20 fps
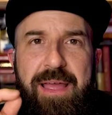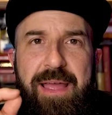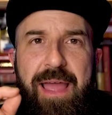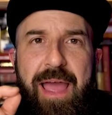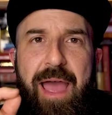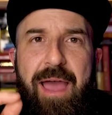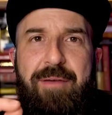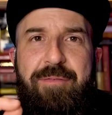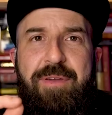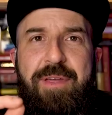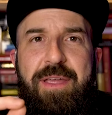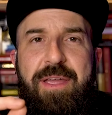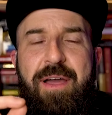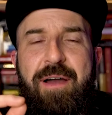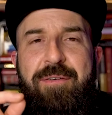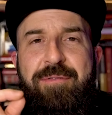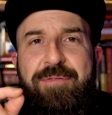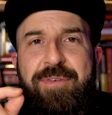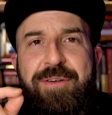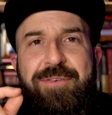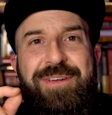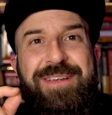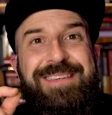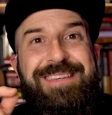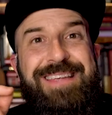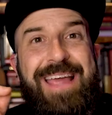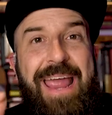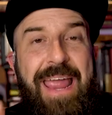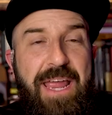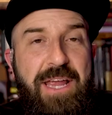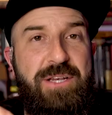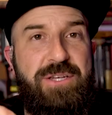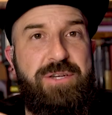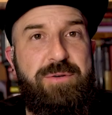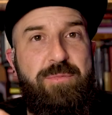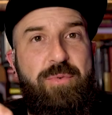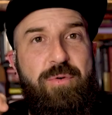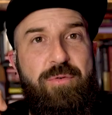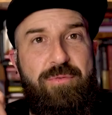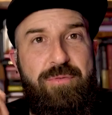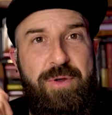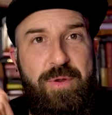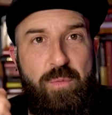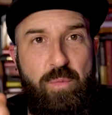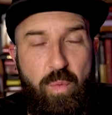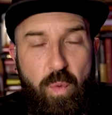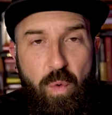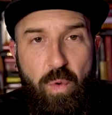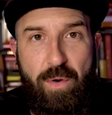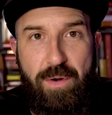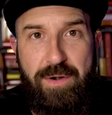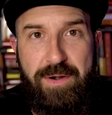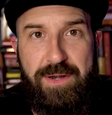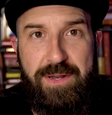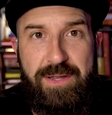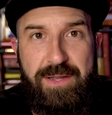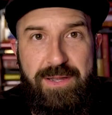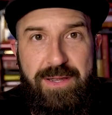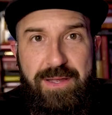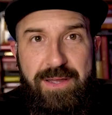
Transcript: having a very tangible reward